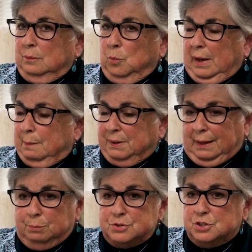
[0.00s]
Will I be
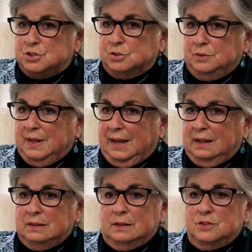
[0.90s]
able to do
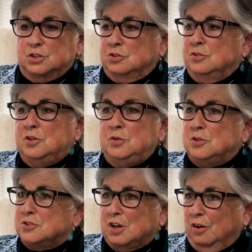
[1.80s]
that? Do you know who
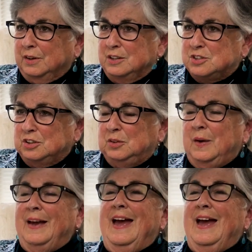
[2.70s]
you're talking to?